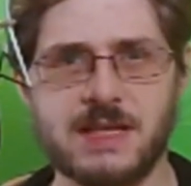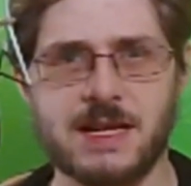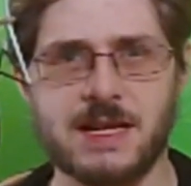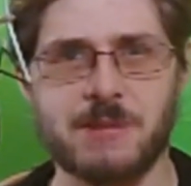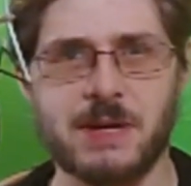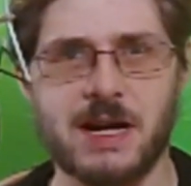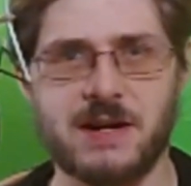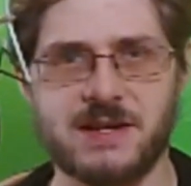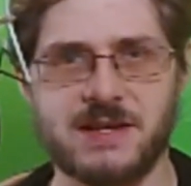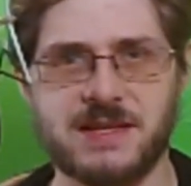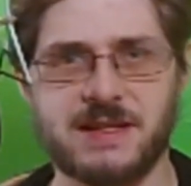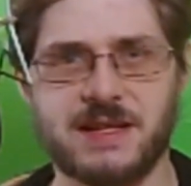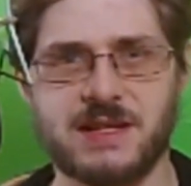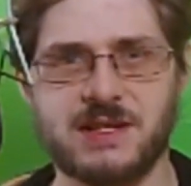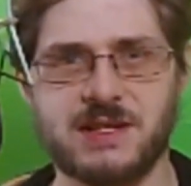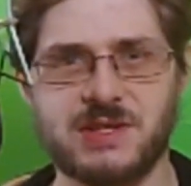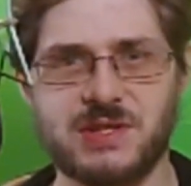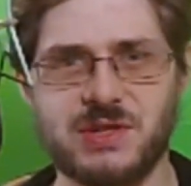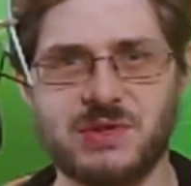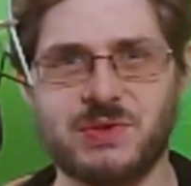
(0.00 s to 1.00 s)
I could actually
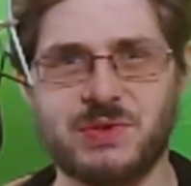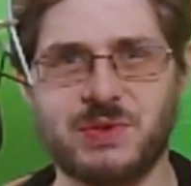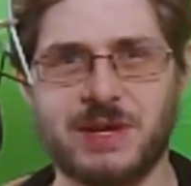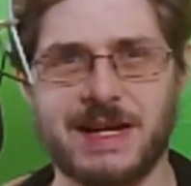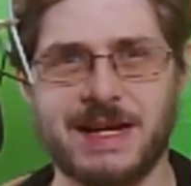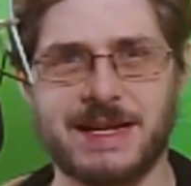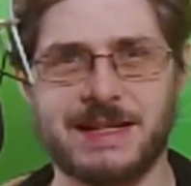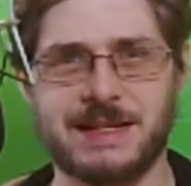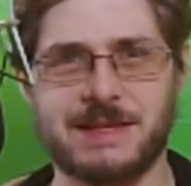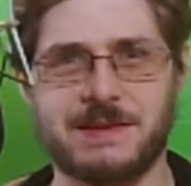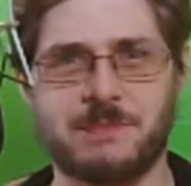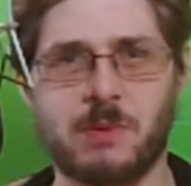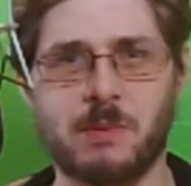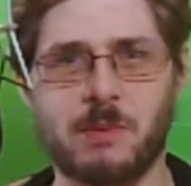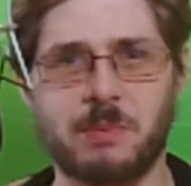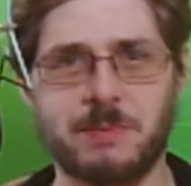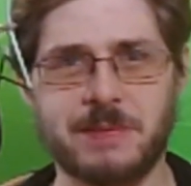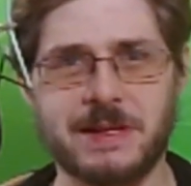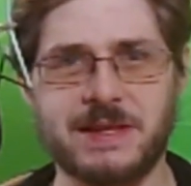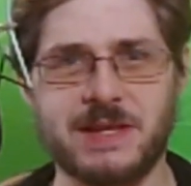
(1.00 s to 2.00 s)
plug a HDMI cable
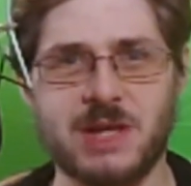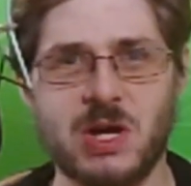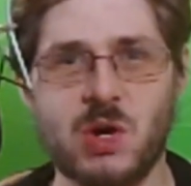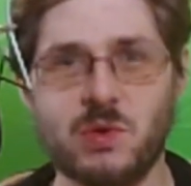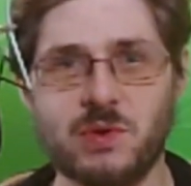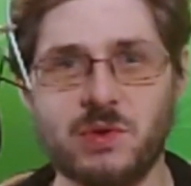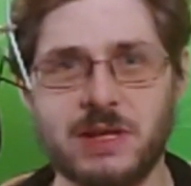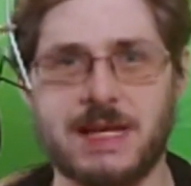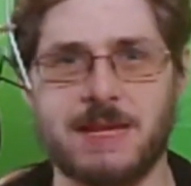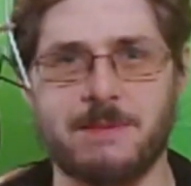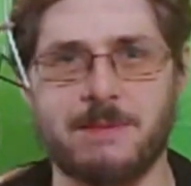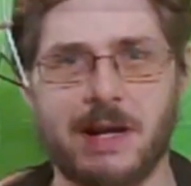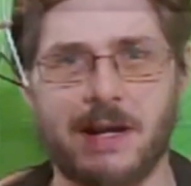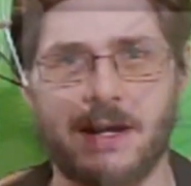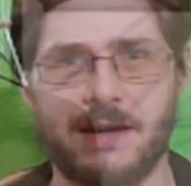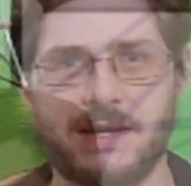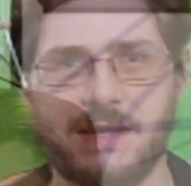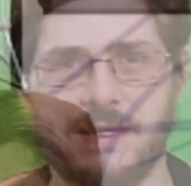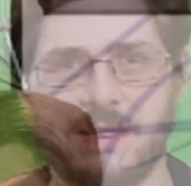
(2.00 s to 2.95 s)
into it and